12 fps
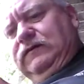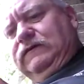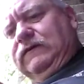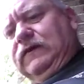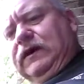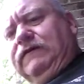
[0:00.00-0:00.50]

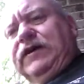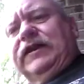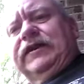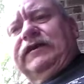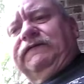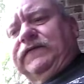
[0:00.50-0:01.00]
so I've got
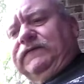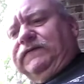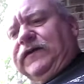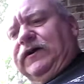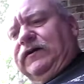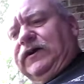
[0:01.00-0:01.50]
a definite
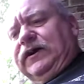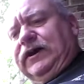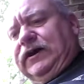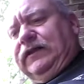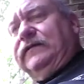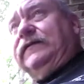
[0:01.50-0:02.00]
fire
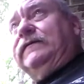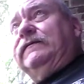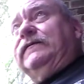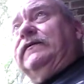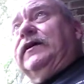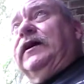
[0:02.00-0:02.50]
kit
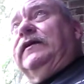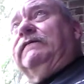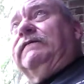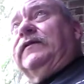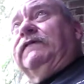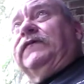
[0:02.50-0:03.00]
and
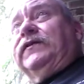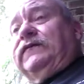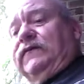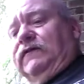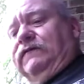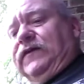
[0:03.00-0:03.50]
definite
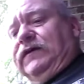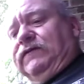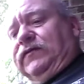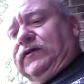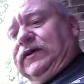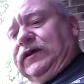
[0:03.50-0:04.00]

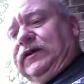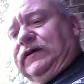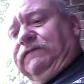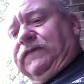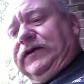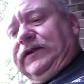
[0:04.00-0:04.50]
survival kit
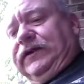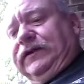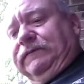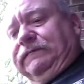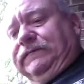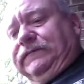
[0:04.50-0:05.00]
if I need it.